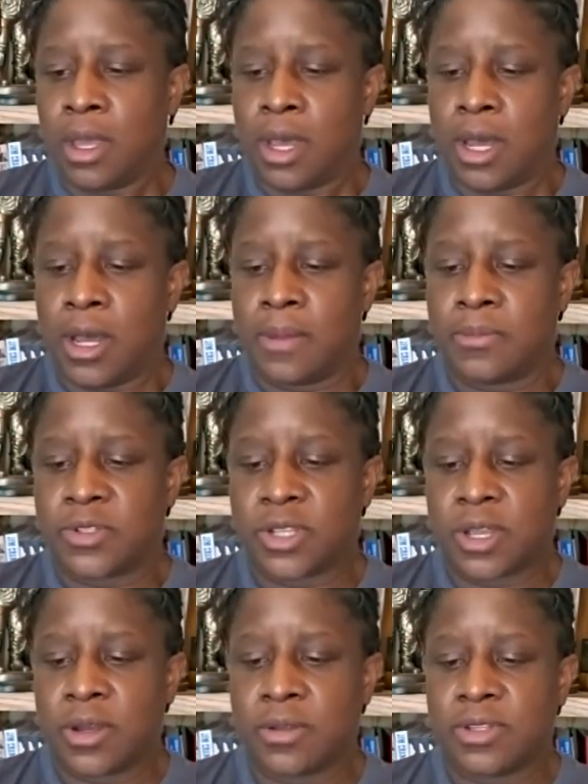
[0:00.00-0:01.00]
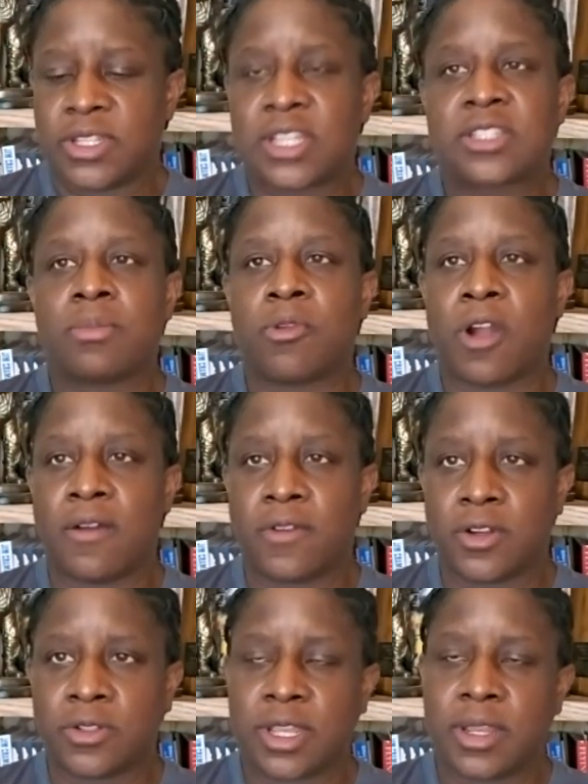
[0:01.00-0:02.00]
Um, so the 60
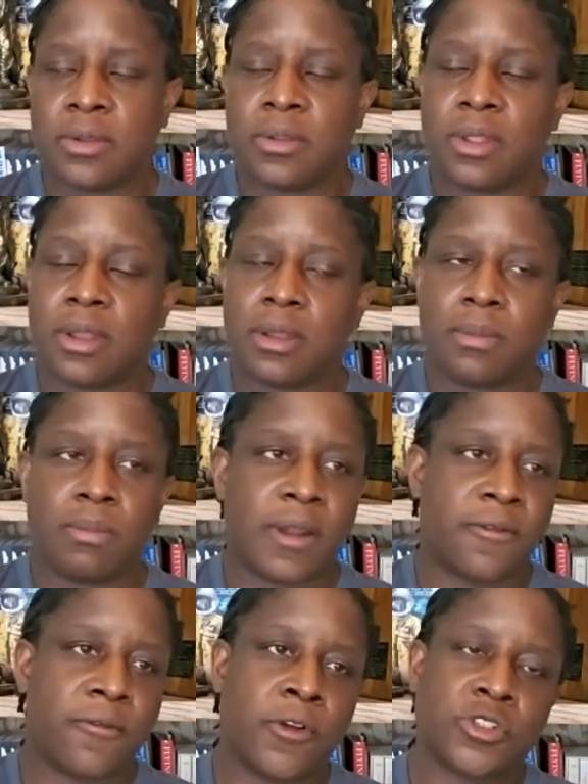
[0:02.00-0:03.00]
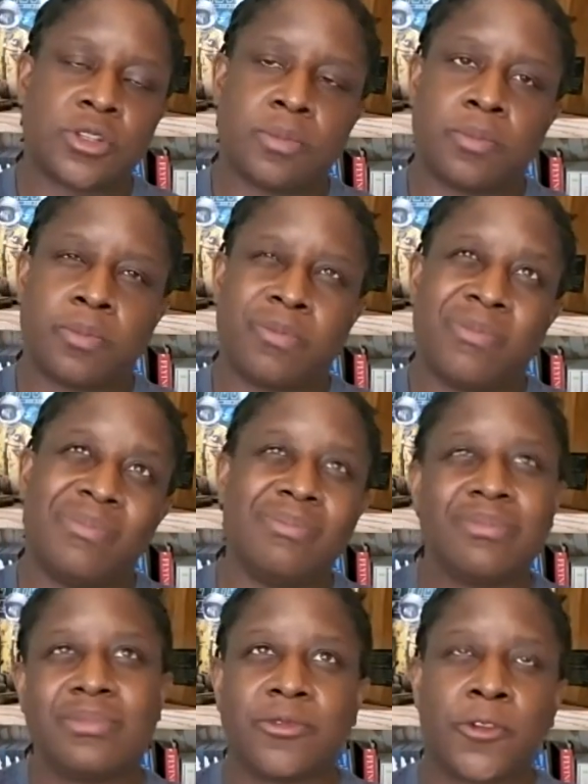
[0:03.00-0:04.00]
Bravos and my first
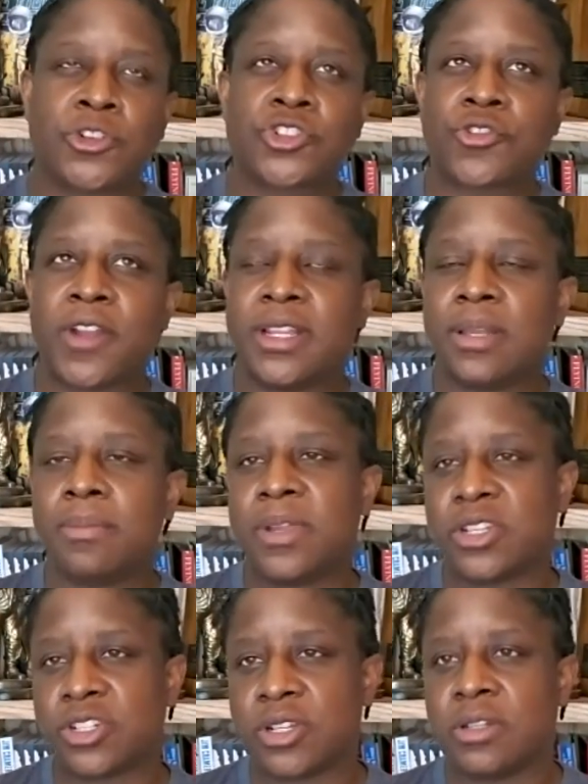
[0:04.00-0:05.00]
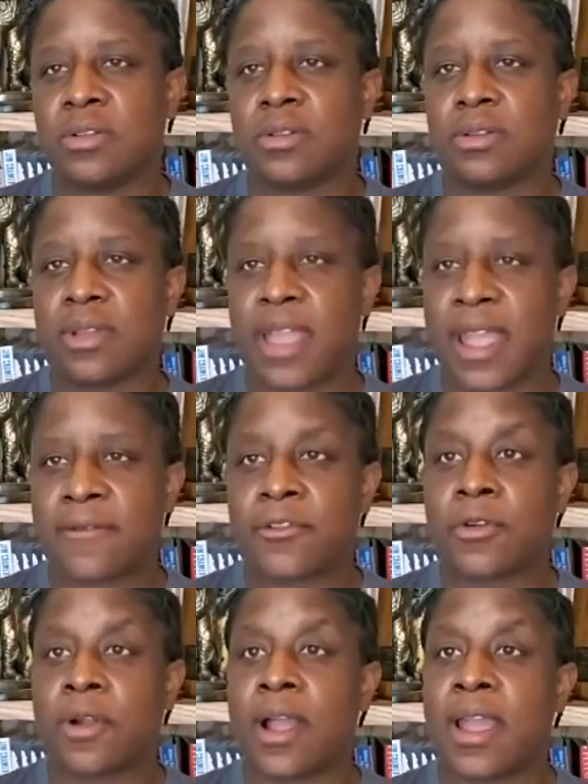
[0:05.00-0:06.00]
first training mission
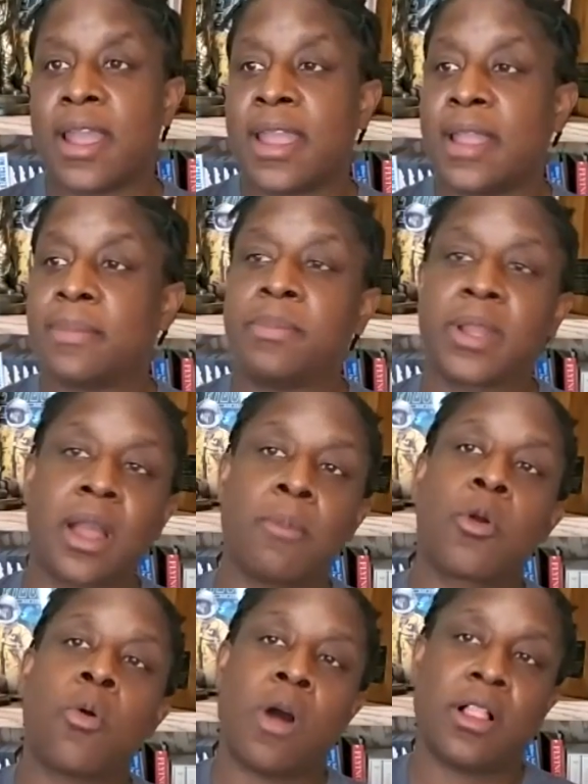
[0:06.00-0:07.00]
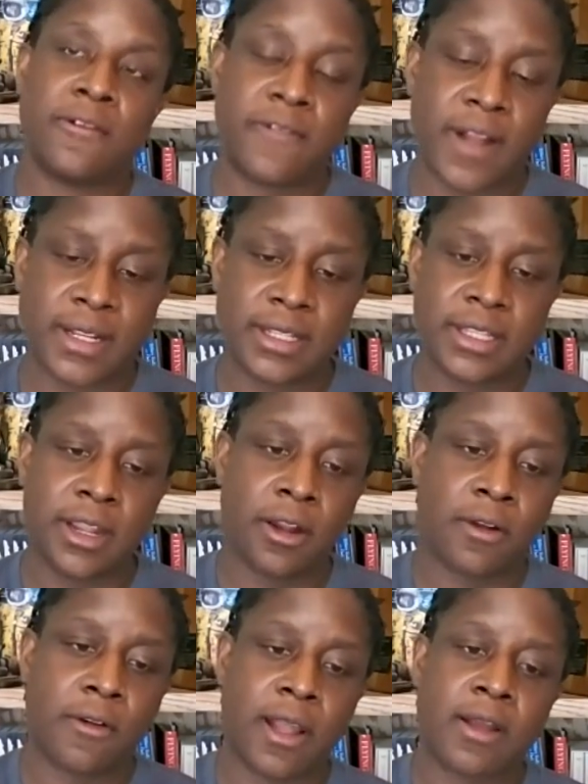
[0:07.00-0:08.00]
after I had become qualified in the
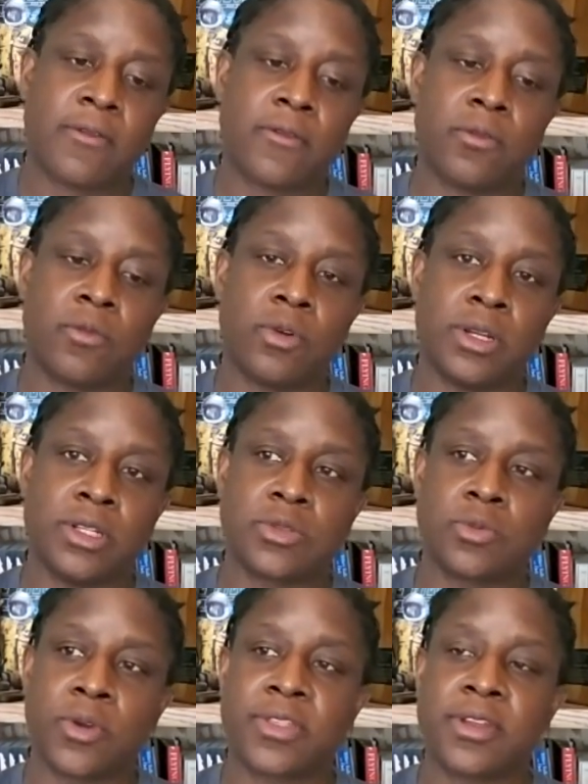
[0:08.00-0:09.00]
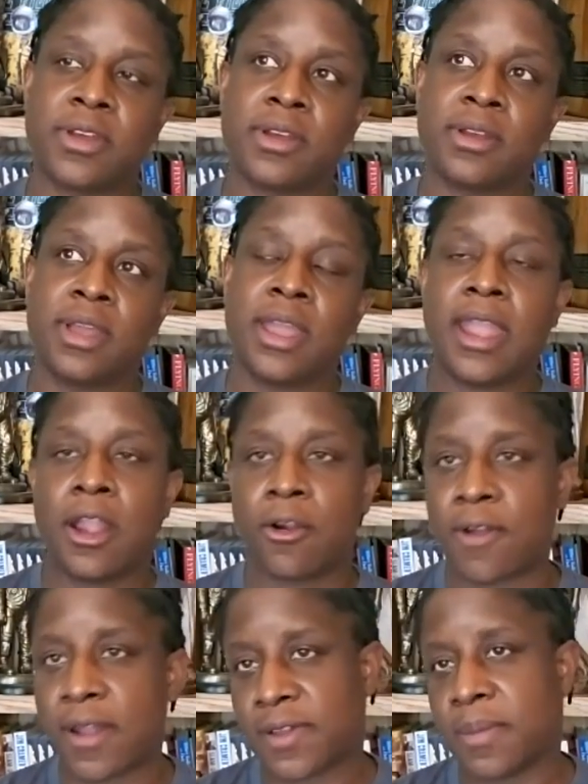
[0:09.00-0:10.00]
aircraft was with a
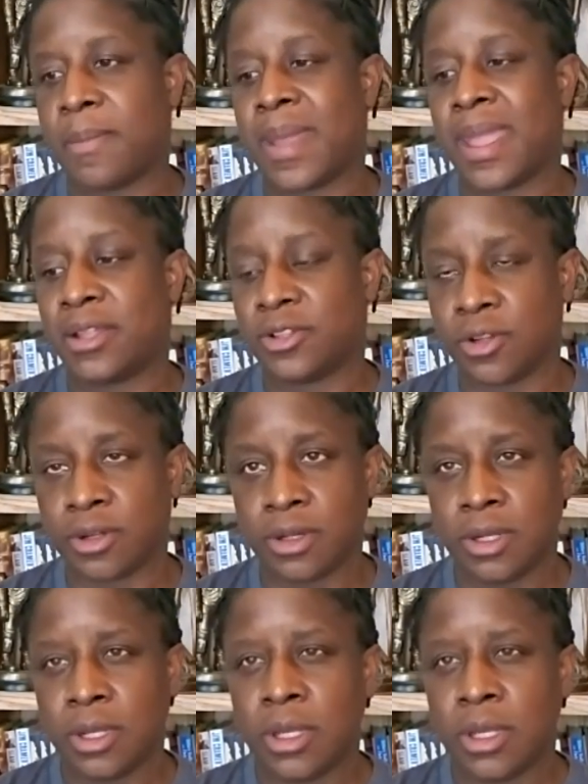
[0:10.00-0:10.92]
aircraft commander